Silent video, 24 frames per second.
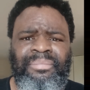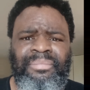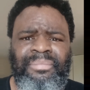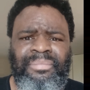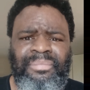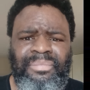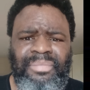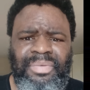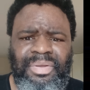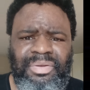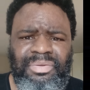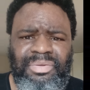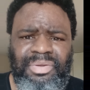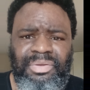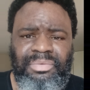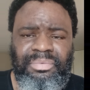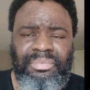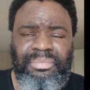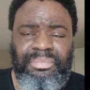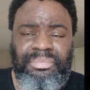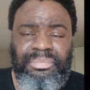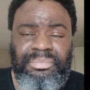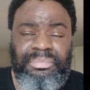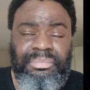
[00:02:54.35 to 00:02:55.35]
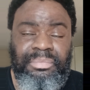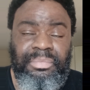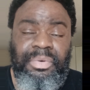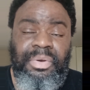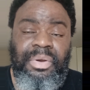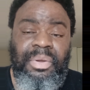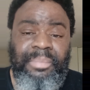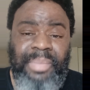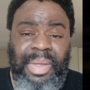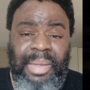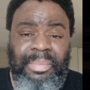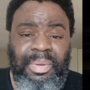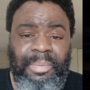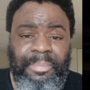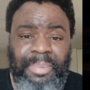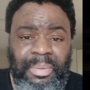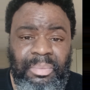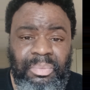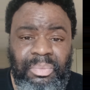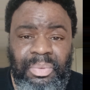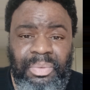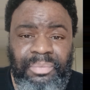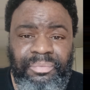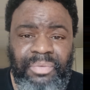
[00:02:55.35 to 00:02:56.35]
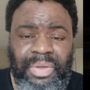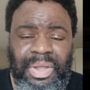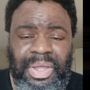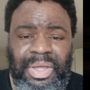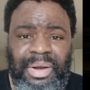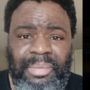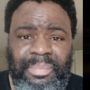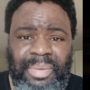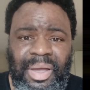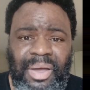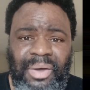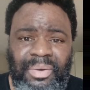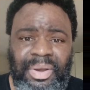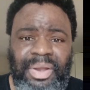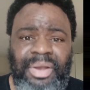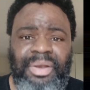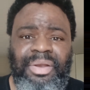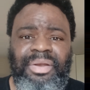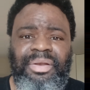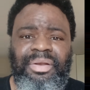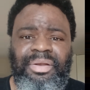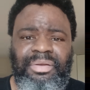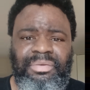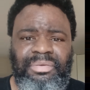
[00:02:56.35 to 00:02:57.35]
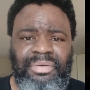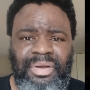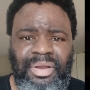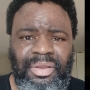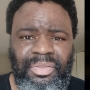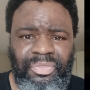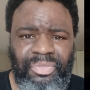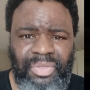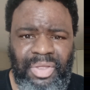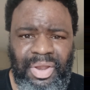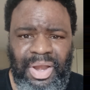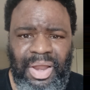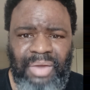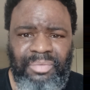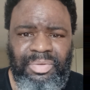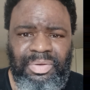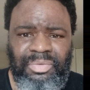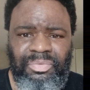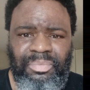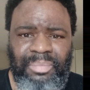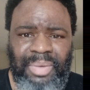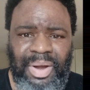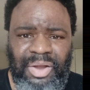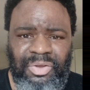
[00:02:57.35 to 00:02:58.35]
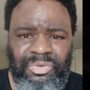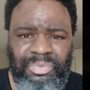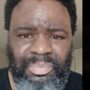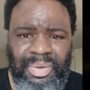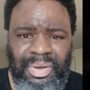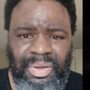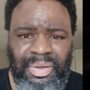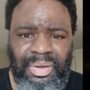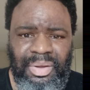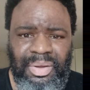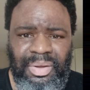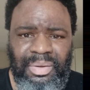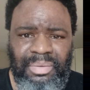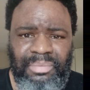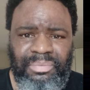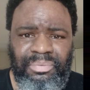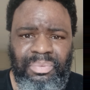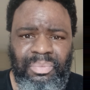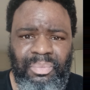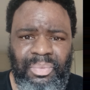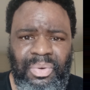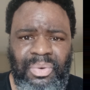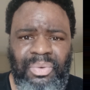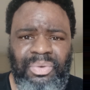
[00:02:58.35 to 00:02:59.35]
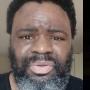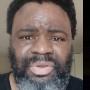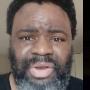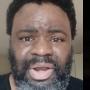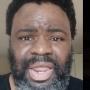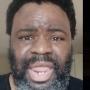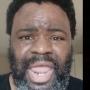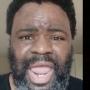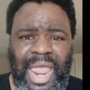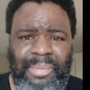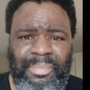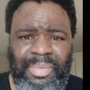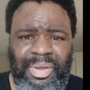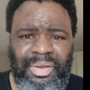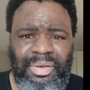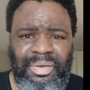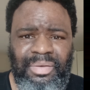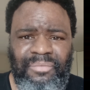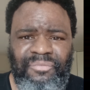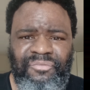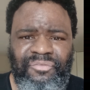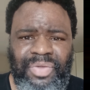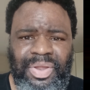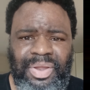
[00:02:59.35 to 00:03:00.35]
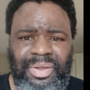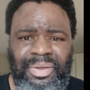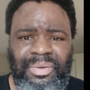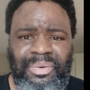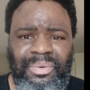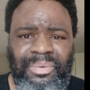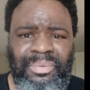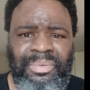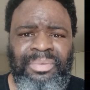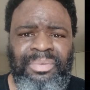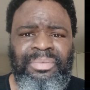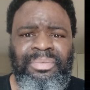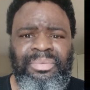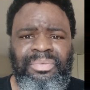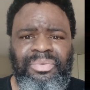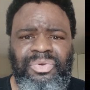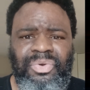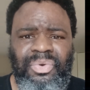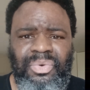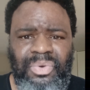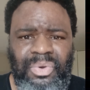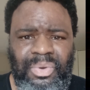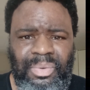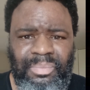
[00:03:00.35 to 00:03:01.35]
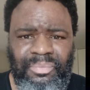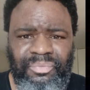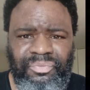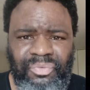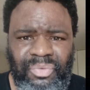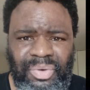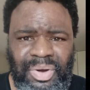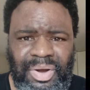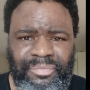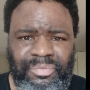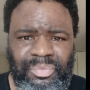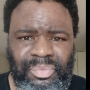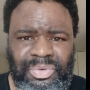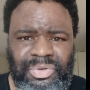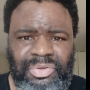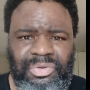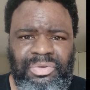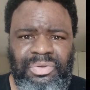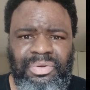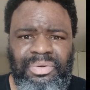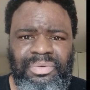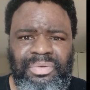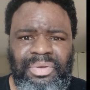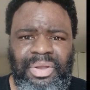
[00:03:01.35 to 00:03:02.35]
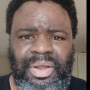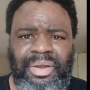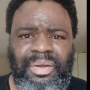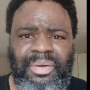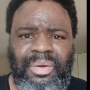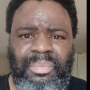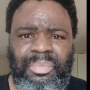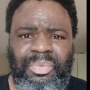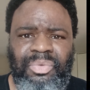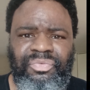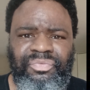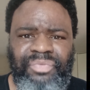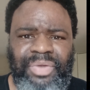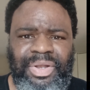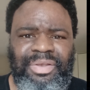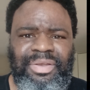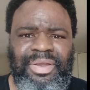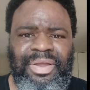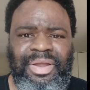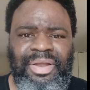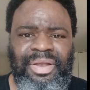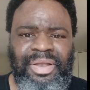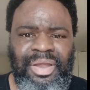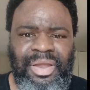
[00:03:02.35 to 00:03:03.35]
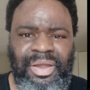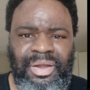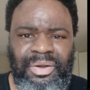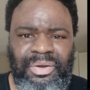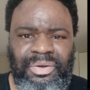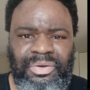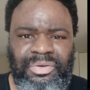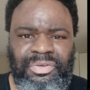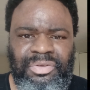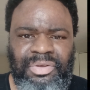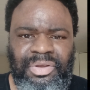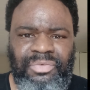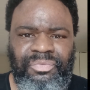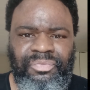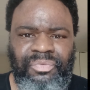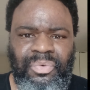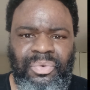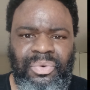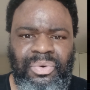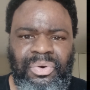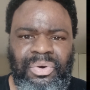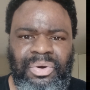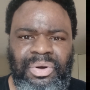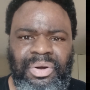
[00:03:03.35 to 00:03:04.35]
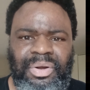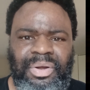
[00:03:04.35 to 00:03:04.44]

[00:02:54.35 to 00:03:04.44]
It's just, maybe people will forget about it. And then there's another thing that just reminds me of. We're going to the gaming field. Duke Nukem Forever, which took like almost 15 years just for a